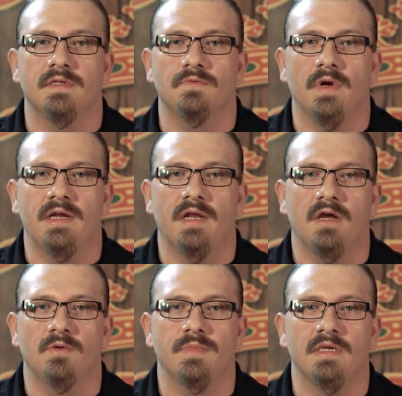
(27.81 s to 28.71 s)
than right
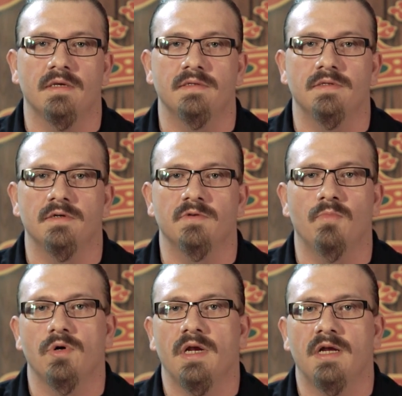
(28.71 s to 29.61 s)
now because there are
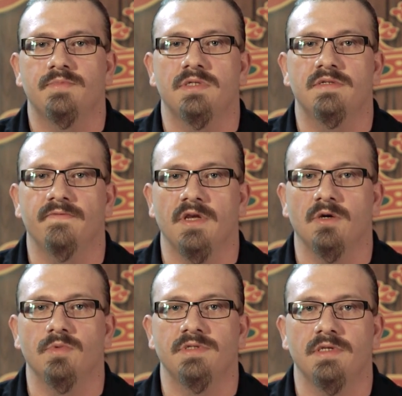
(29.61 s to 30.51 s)
more options
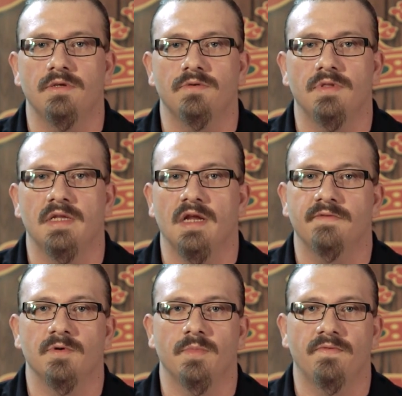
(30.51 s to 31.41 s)
available to you than
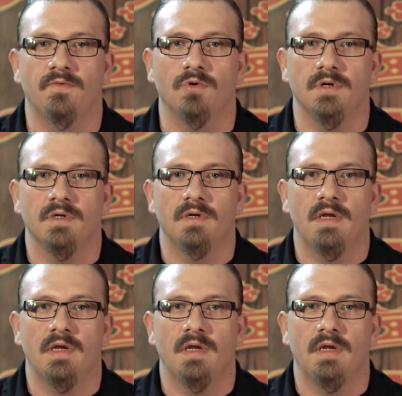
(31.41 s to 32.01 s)
ever before.